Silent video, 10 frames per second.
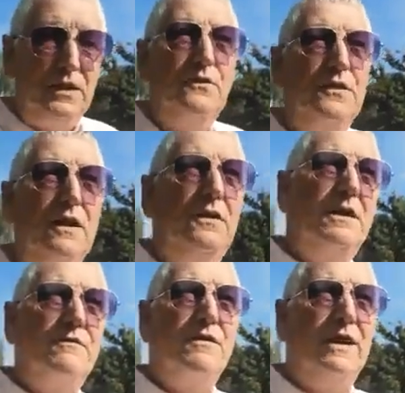Then you've got to
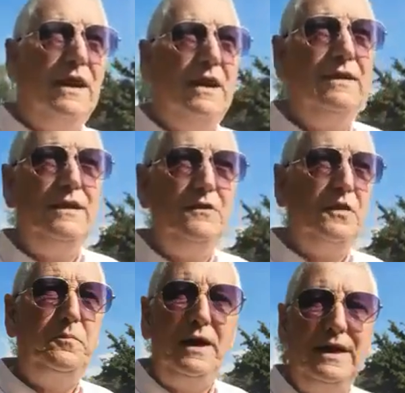learn everything, and then
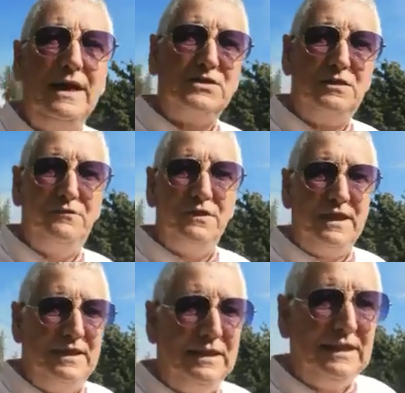you've got to pay extra
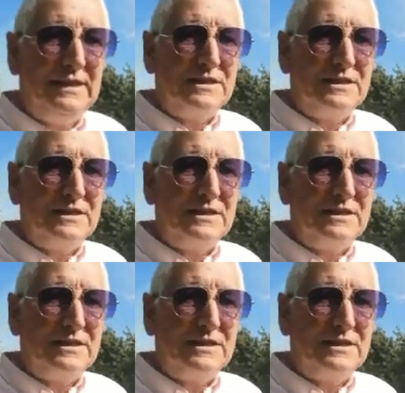for their